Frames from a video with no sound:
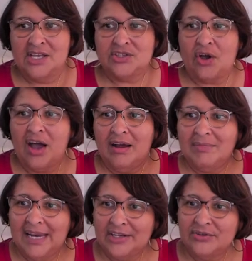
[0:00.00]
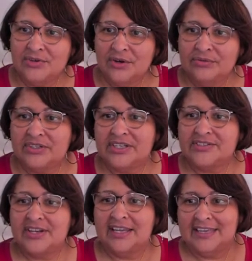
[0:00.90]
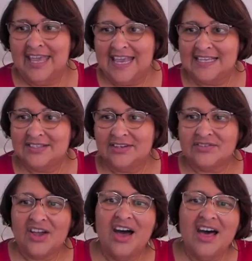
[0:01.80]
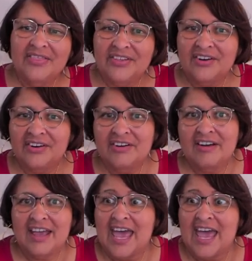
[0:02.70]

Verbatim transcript: So I'm letting you know this in case there's other